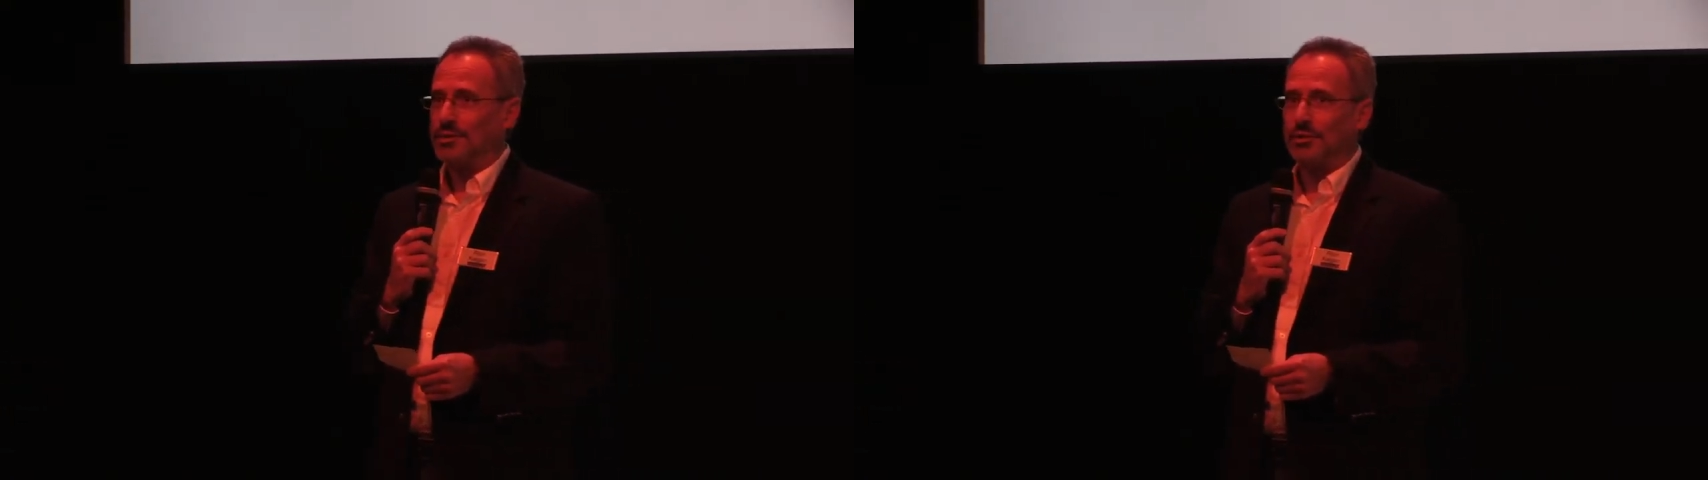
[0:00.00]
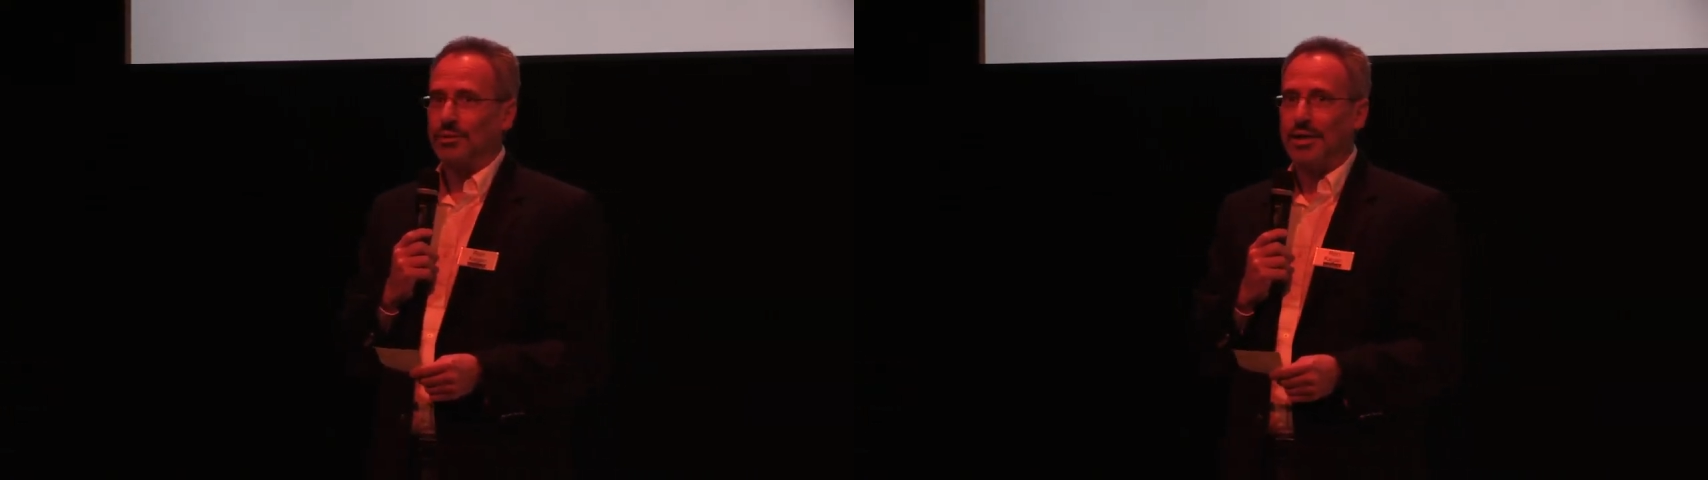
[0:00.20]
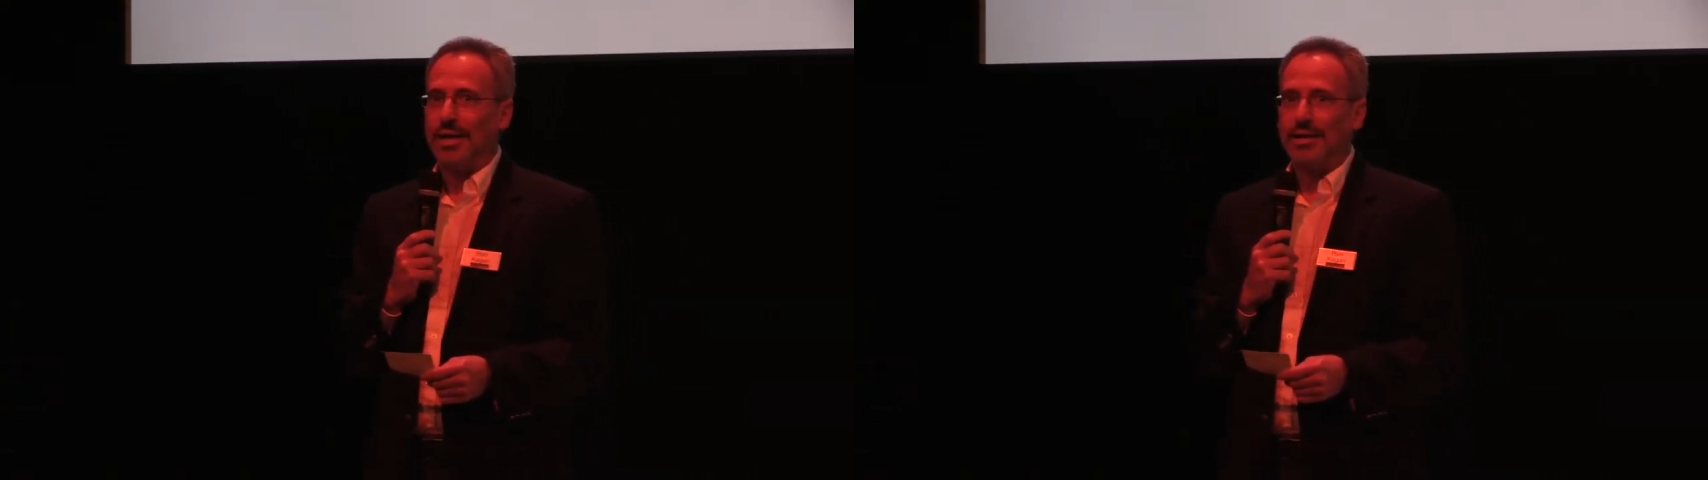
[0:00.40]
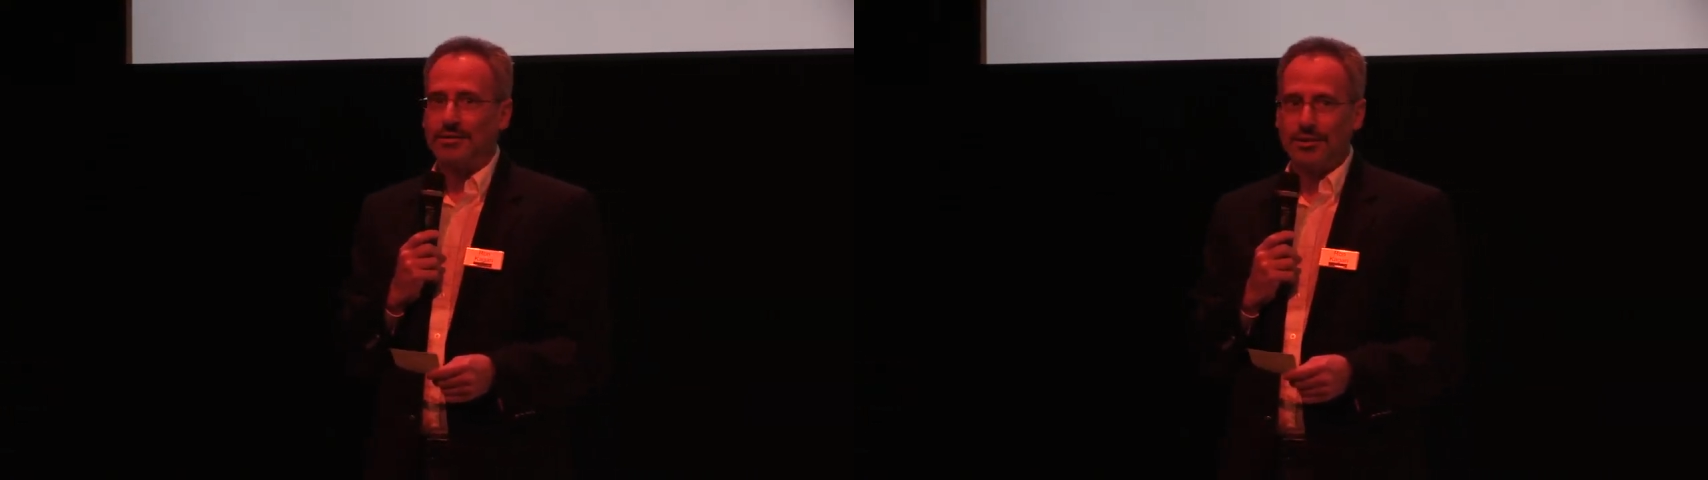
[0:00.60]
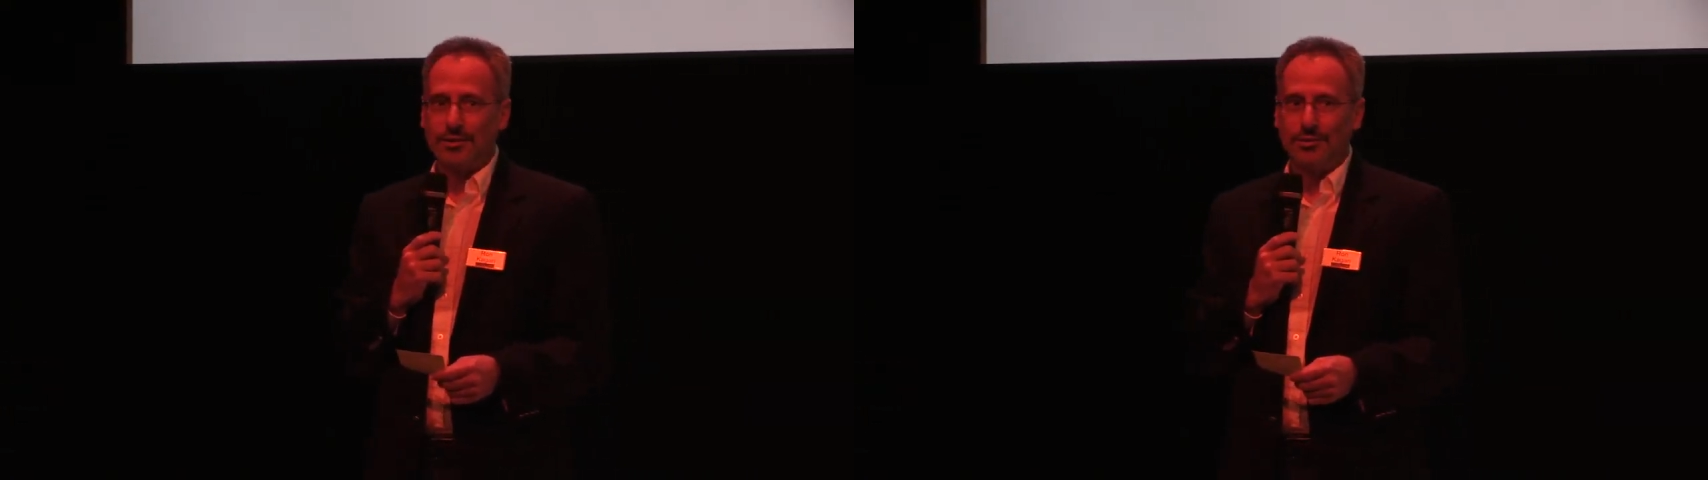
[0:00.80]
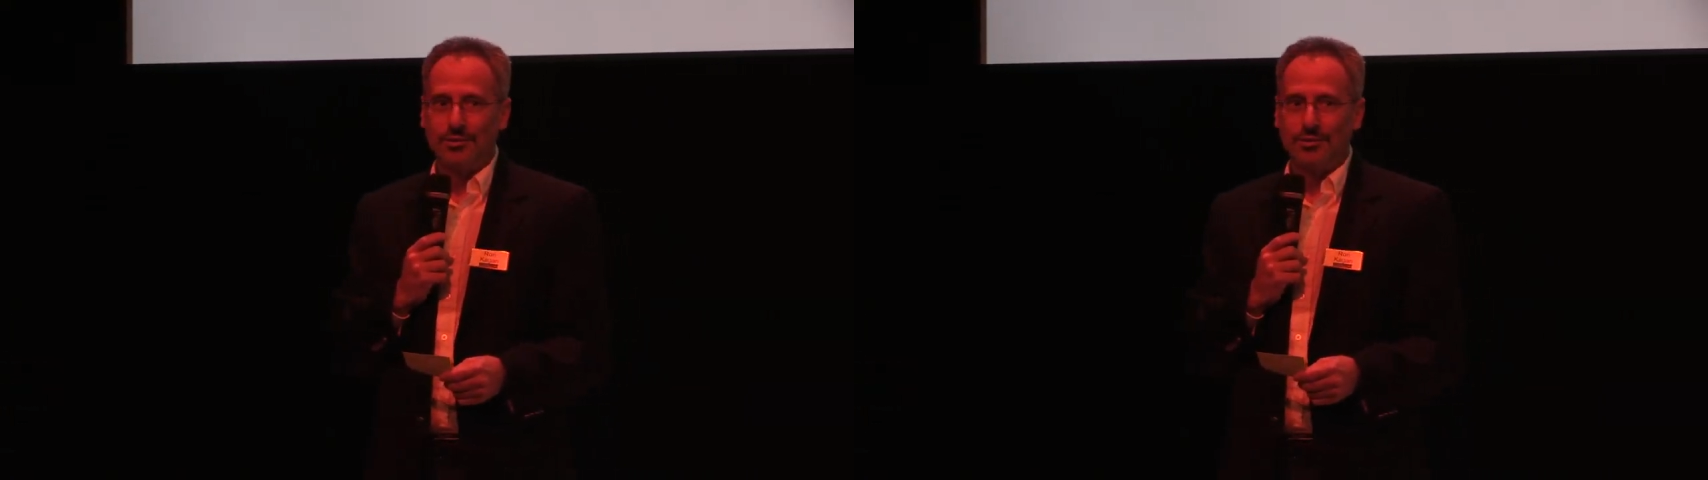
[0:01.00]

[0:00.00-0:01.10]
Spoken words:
So we ask you